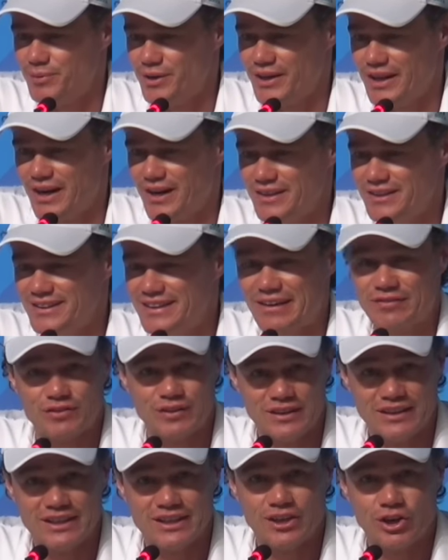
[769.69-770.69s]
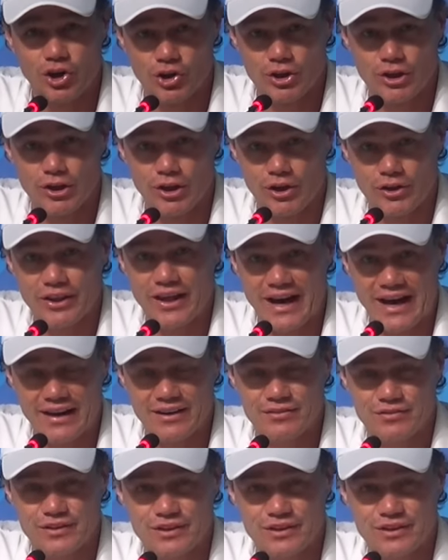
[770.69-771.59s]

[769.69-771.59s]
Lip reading: but I definitely got a lot out